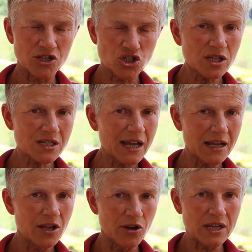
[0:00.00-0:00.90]
just
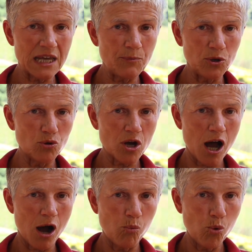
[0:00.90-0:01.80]
like keeping your
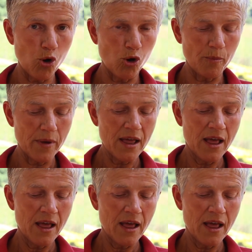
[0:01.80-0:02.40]
car warm,